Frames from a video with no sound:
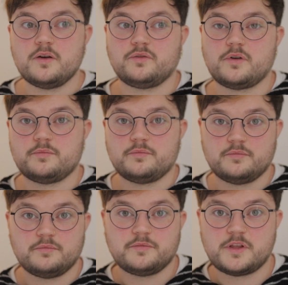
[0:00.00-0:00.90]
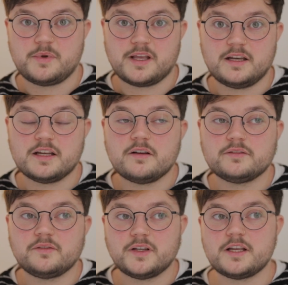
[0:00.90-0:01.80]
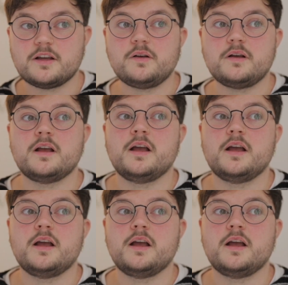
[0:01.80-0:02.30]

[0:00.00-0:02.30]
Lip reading: from the beginning of the video.